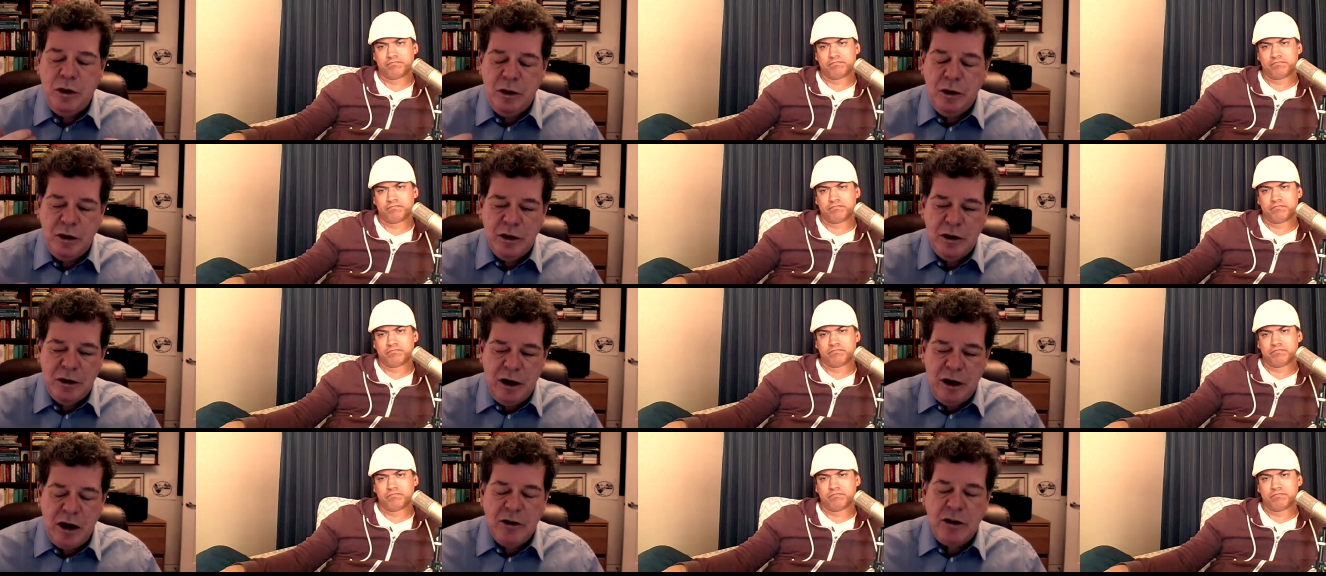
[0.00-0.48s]

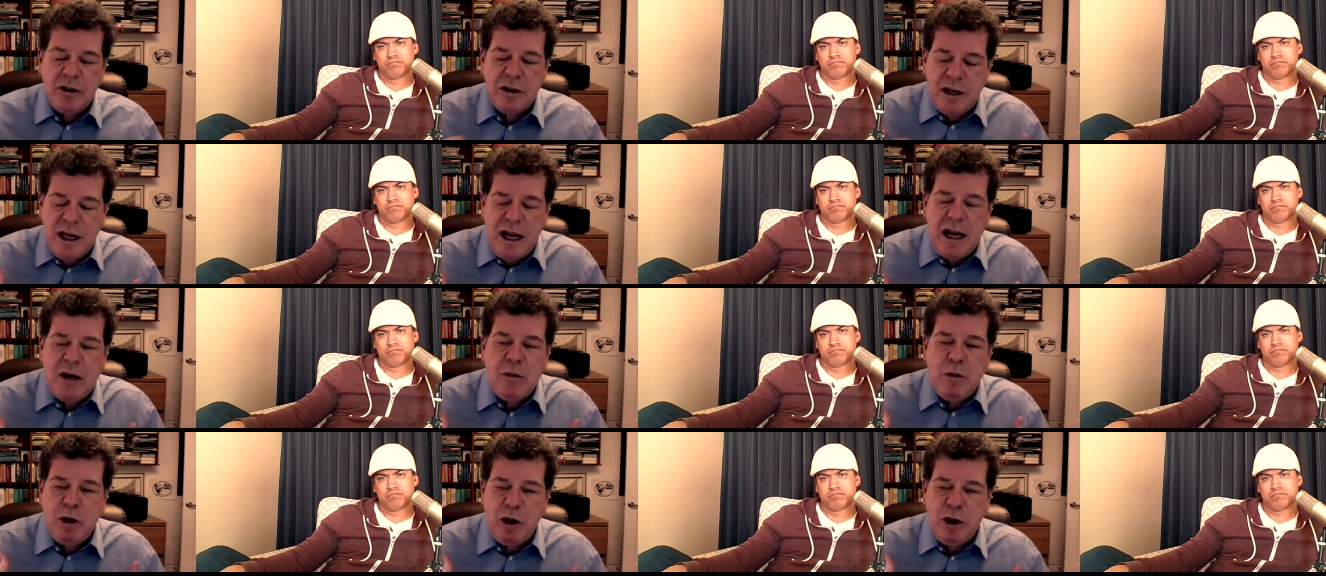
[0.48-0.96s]
Speaker 1: understand
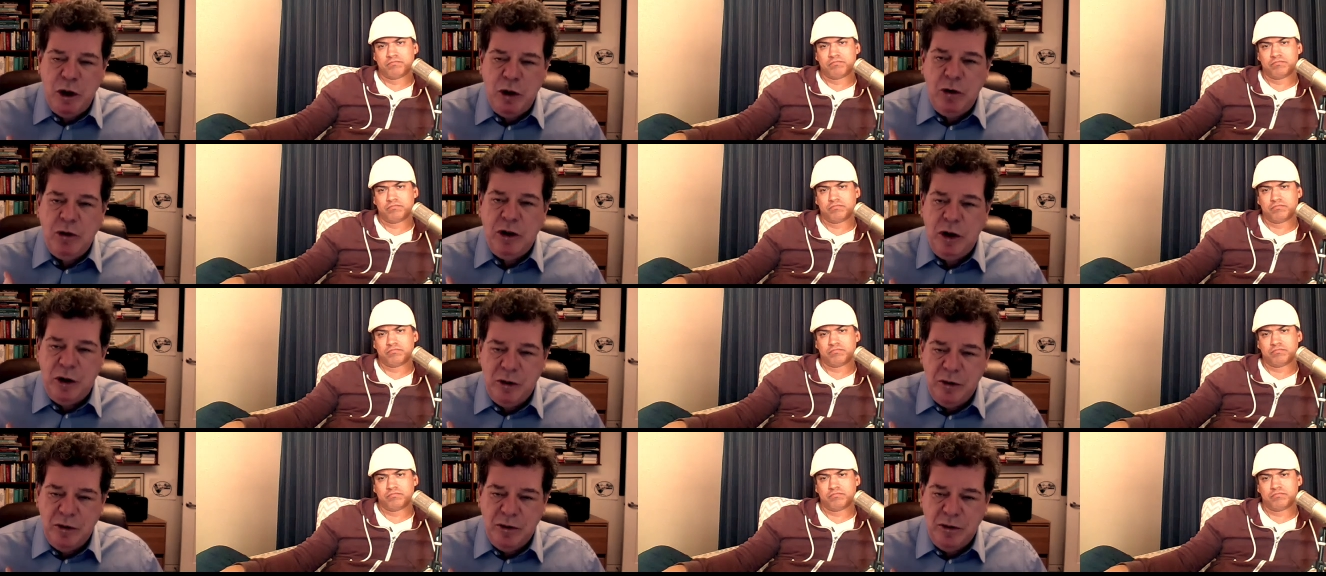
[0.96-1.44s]
what you
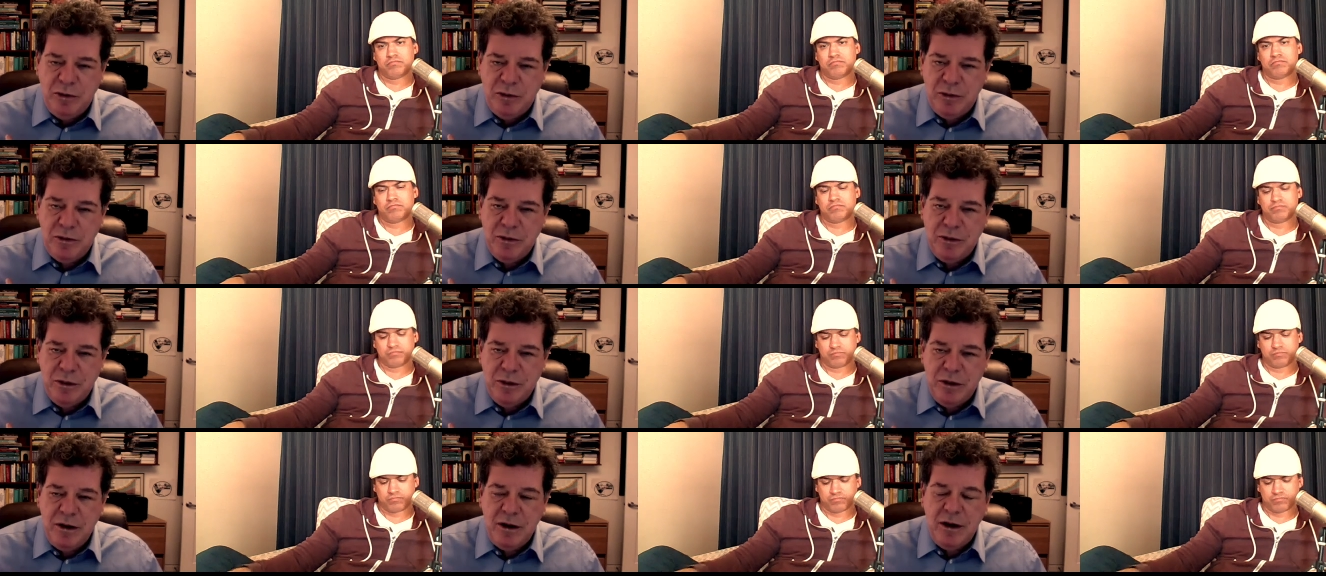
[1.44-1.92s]
do,
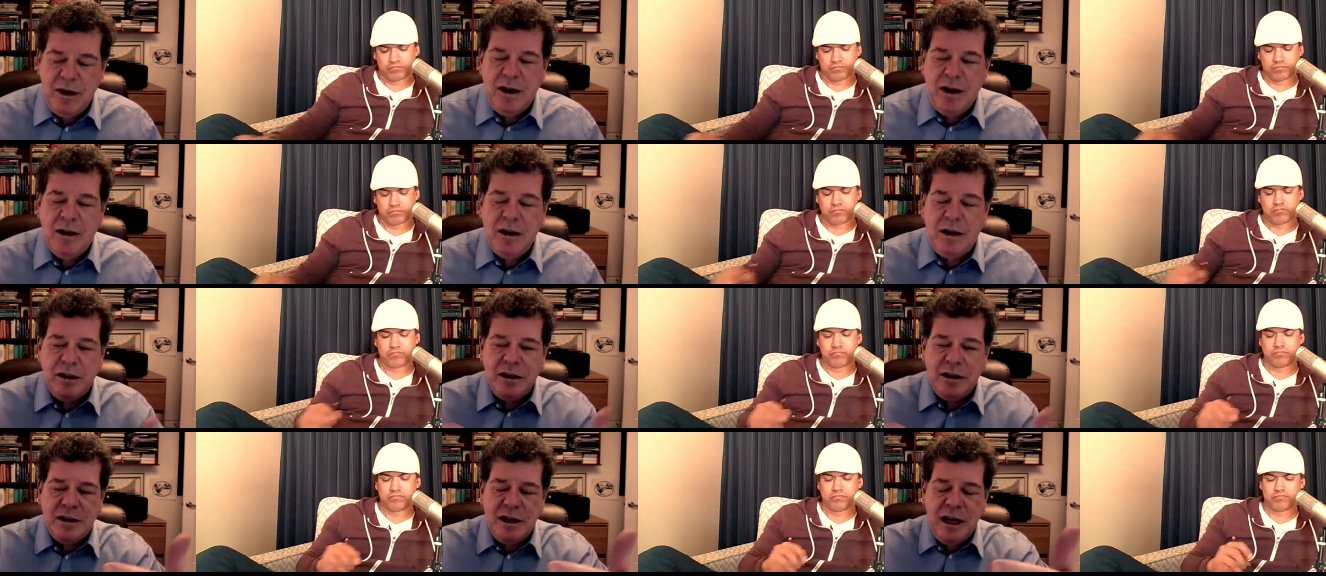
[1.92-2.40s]
and
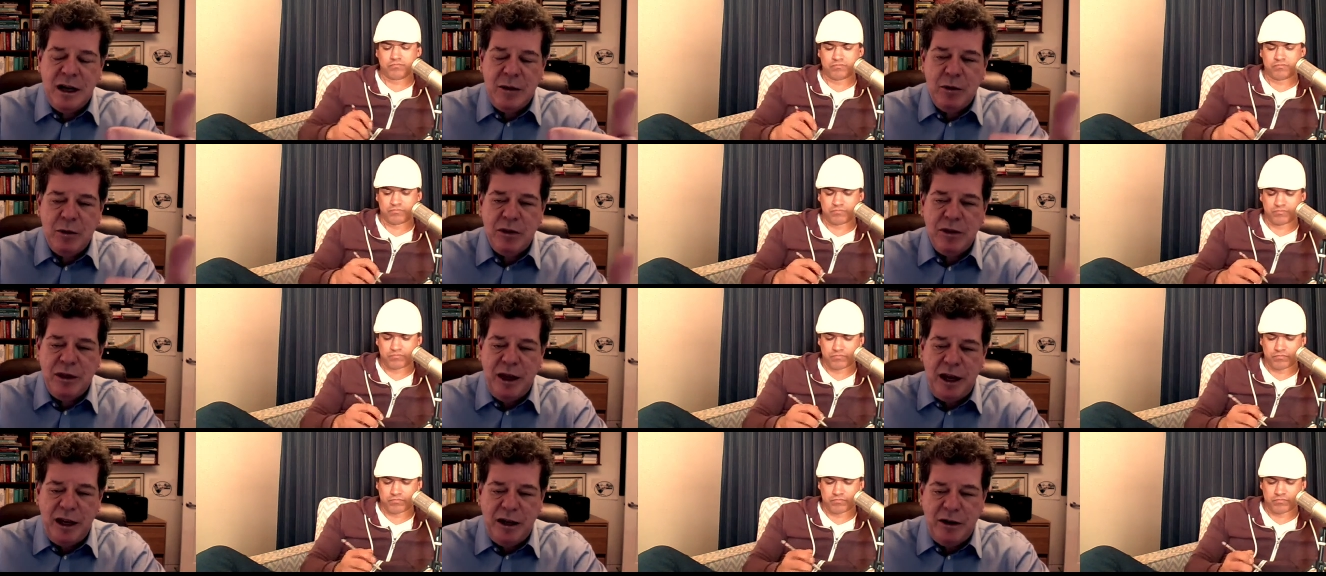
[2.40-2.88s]
understand what
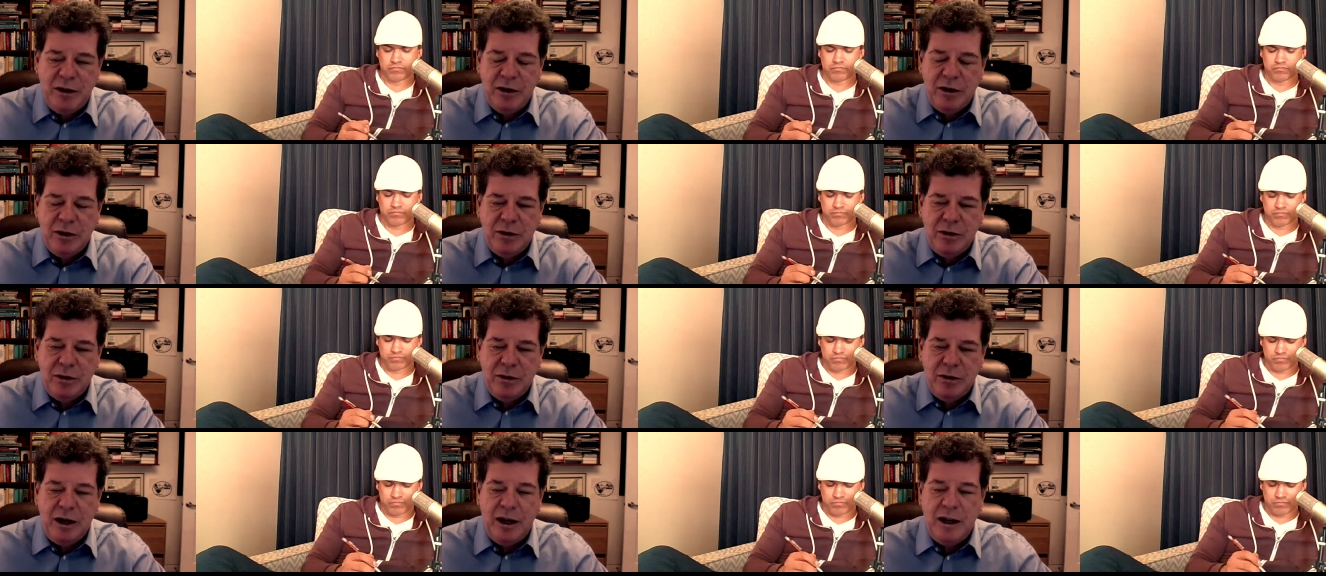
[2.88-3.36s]
they
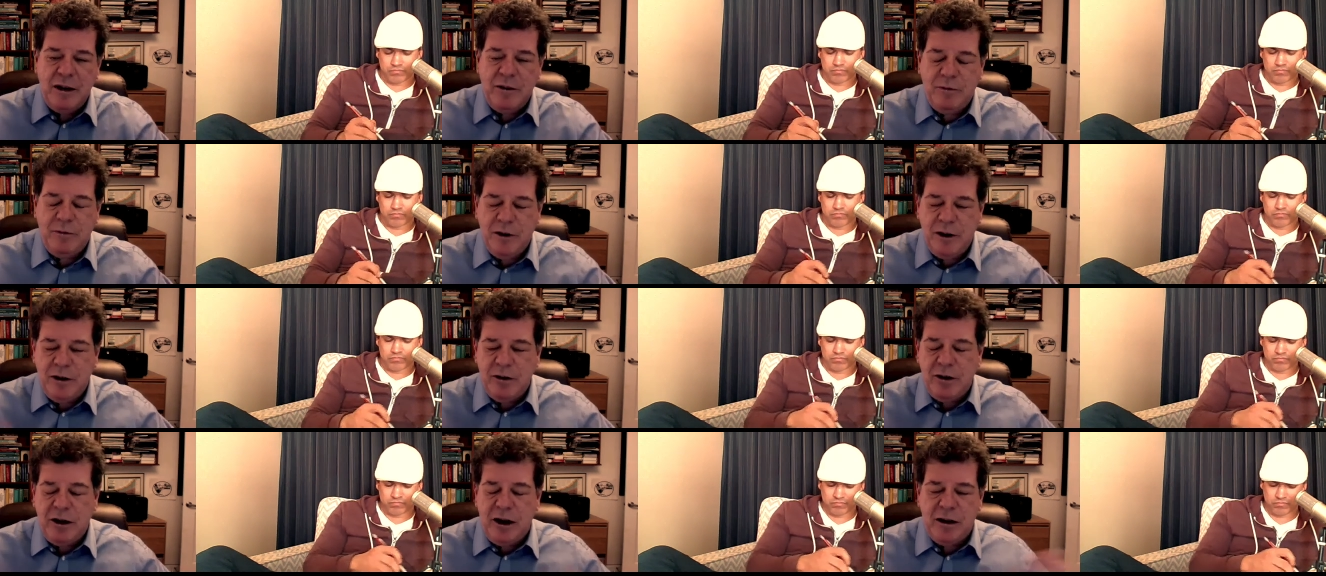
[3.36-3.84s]
do, and
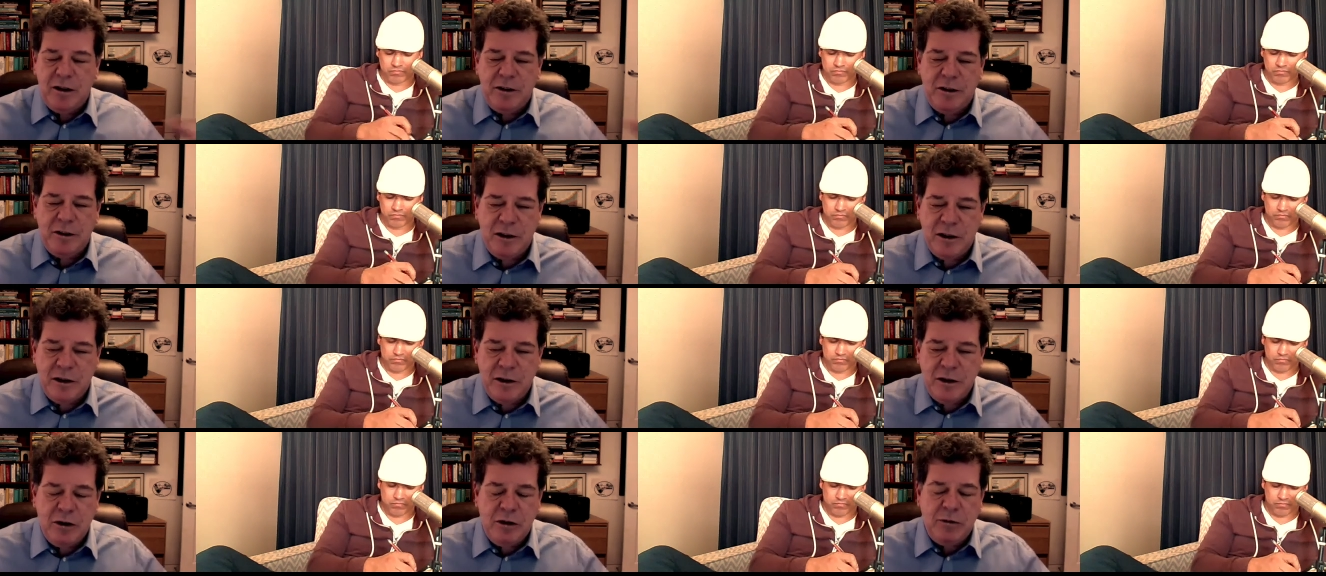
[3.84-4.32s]
figure out the
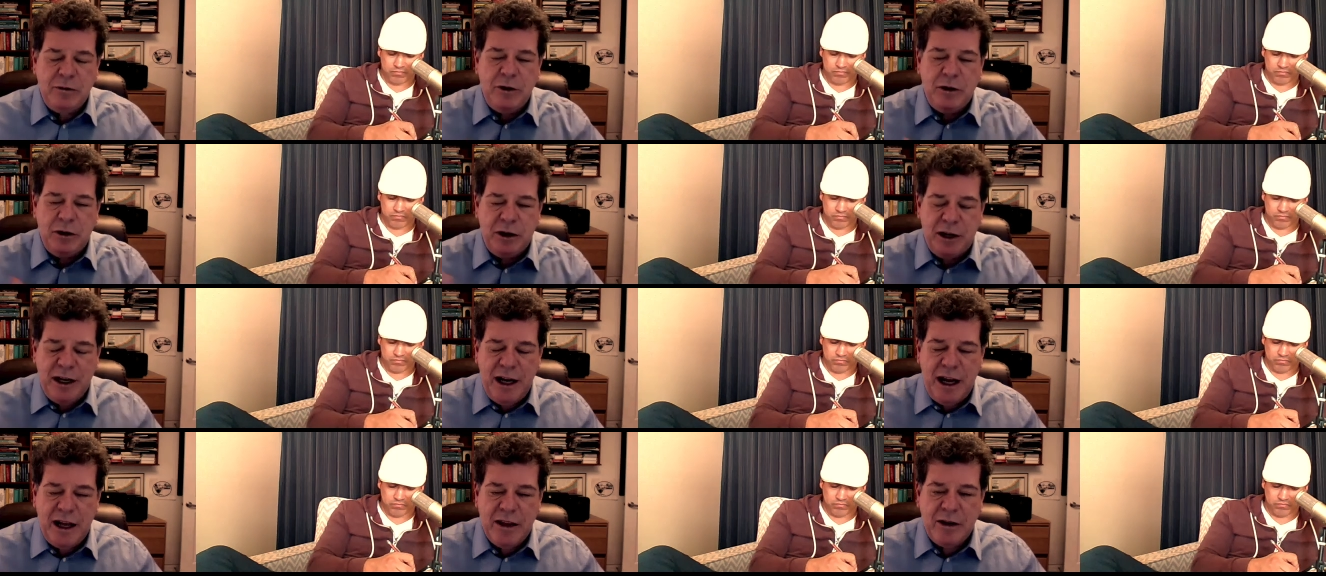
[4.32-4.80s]
two of you
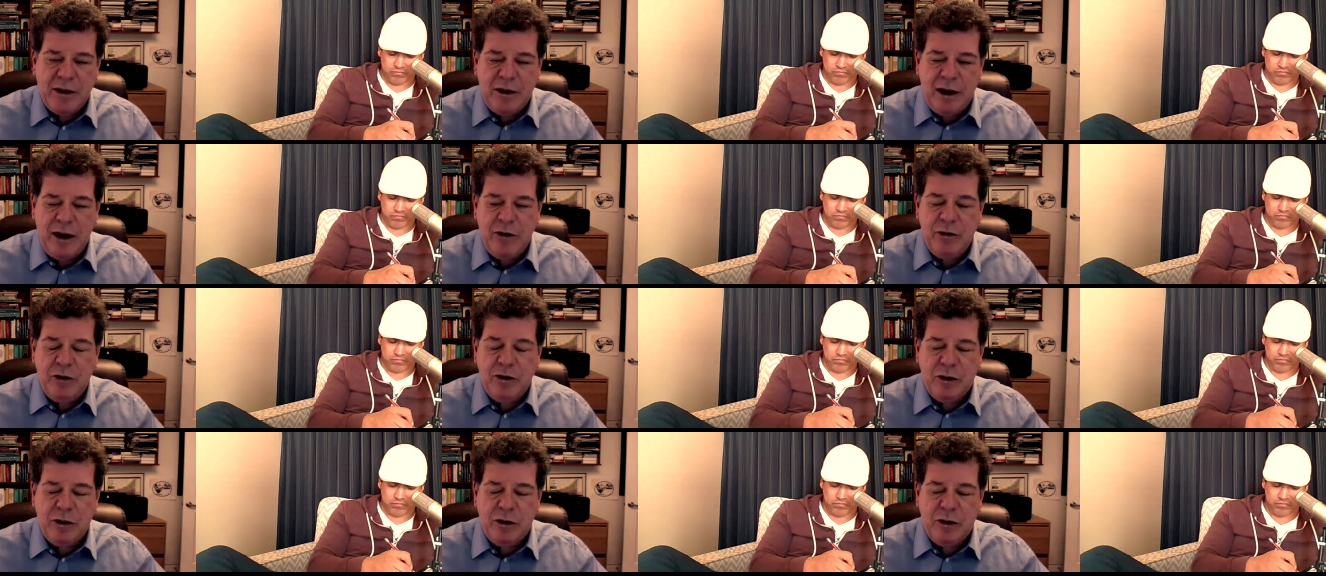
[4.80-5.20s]
together how you can